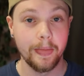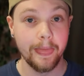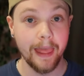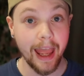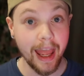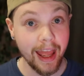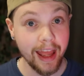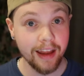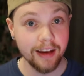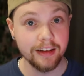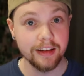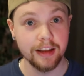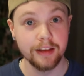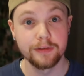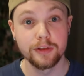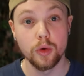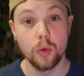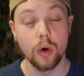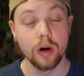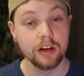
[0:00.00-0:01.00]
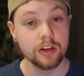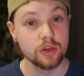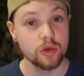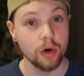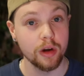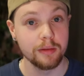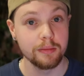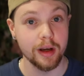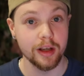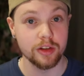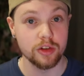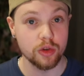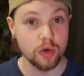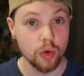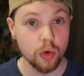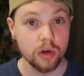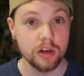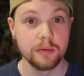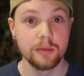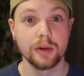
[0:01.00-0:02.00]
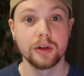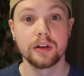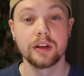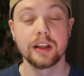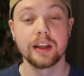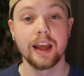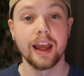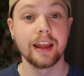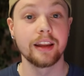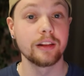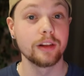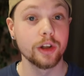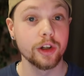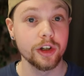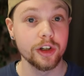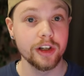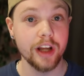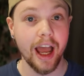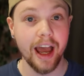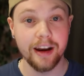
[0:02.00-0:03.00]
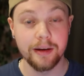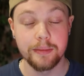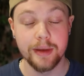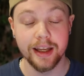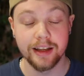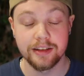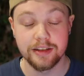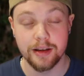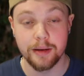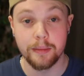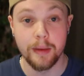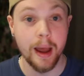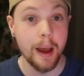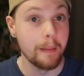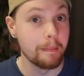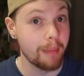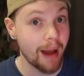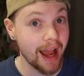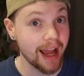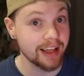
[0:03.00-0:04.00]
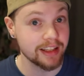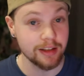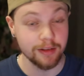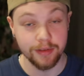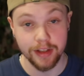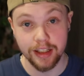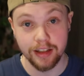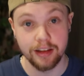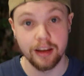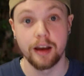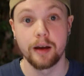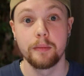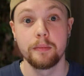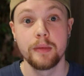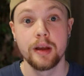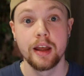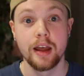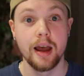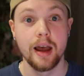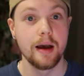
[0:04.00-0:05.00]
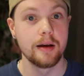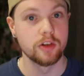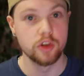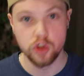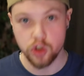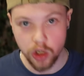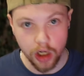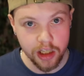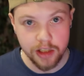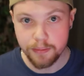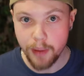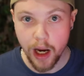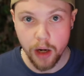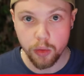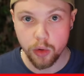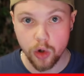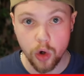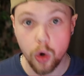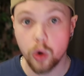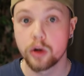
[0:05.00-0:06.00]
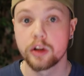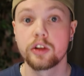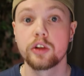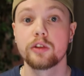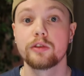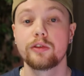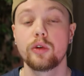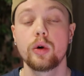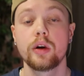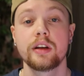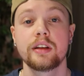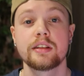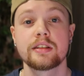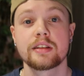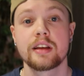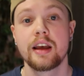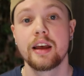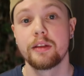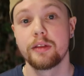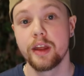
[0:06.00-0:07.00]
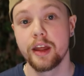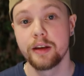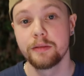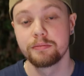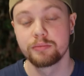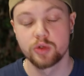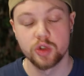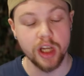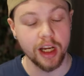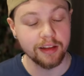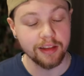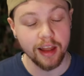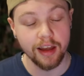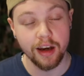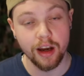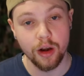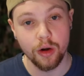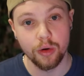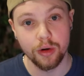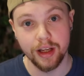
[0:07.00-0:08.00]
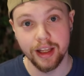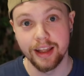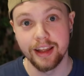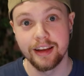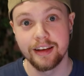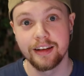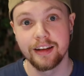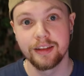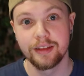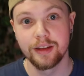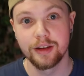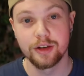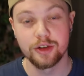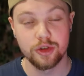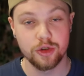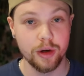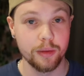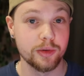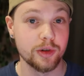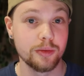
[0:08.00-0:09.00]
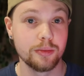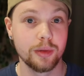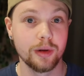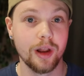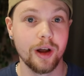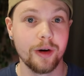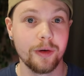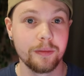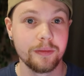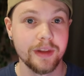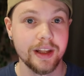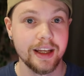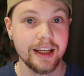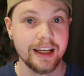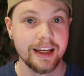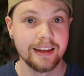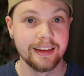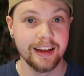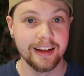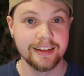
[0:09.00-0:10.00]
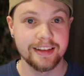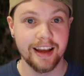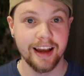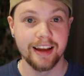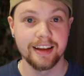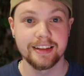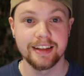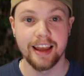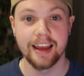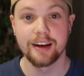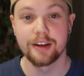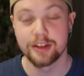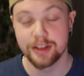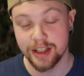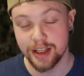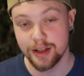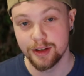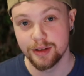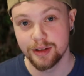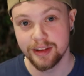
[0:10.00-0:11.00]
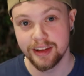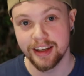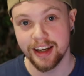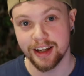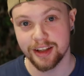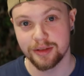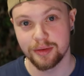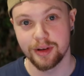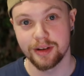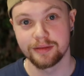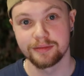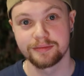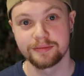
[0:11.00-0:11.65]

And if you want to join my school community and learn how to make some passive income just by recording your voice, then check that out in the description below. Thanks, guys, and I'll see you in the next one.